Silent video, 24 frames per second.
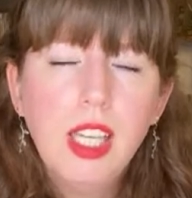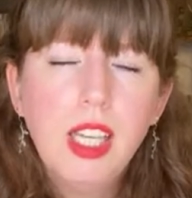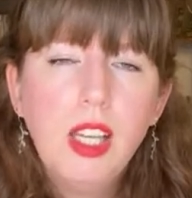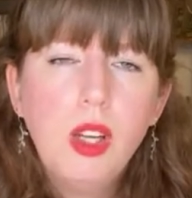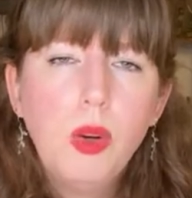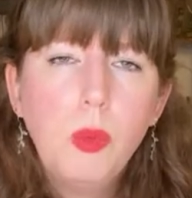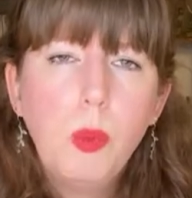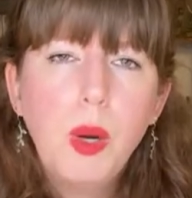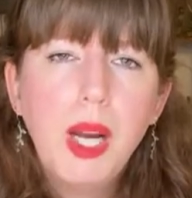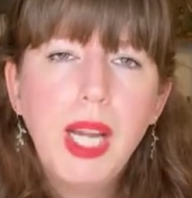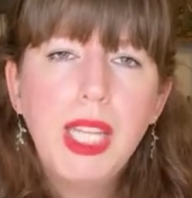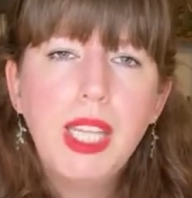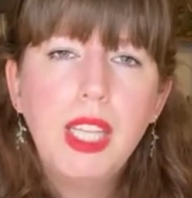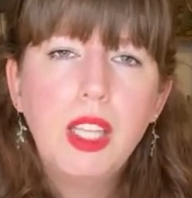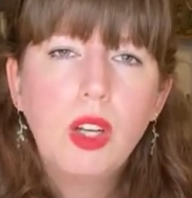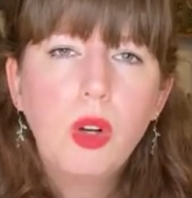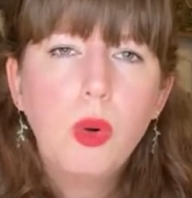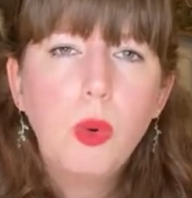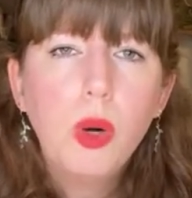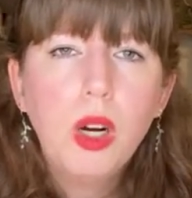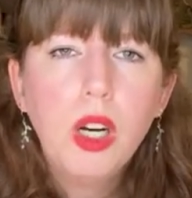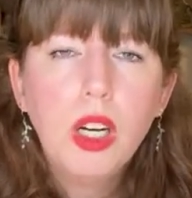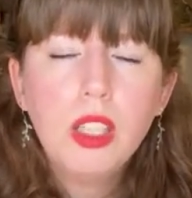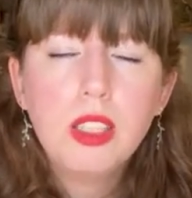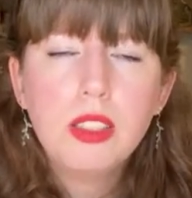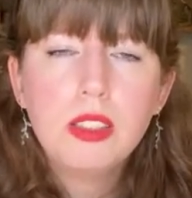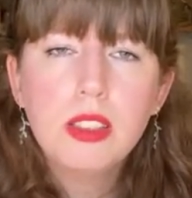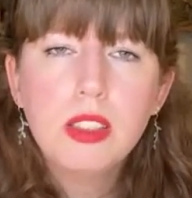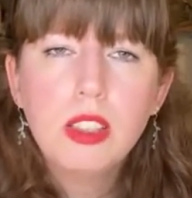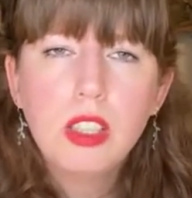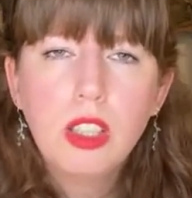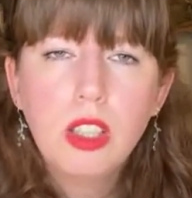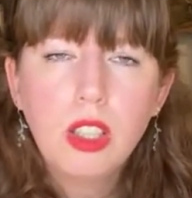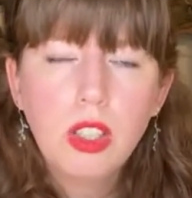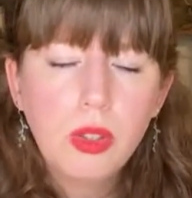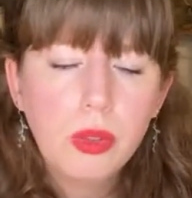when the quarks and
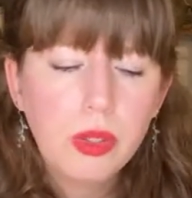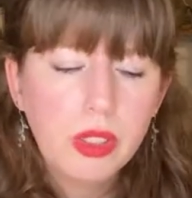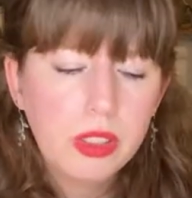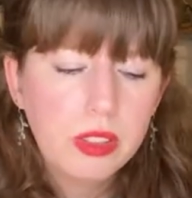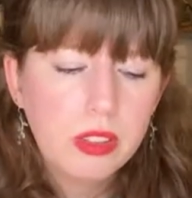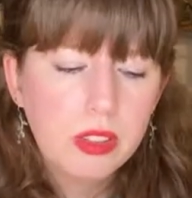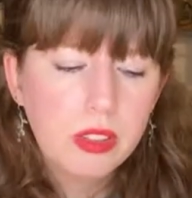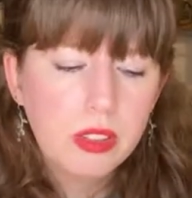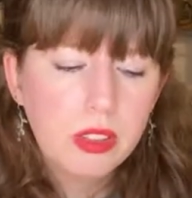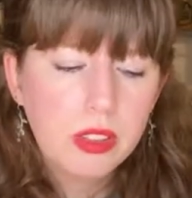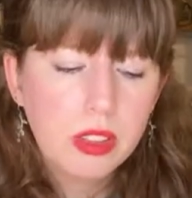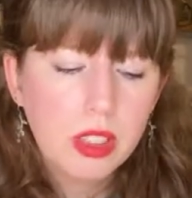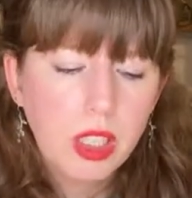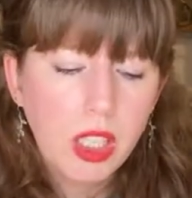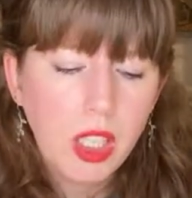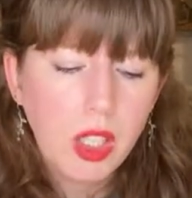the gluons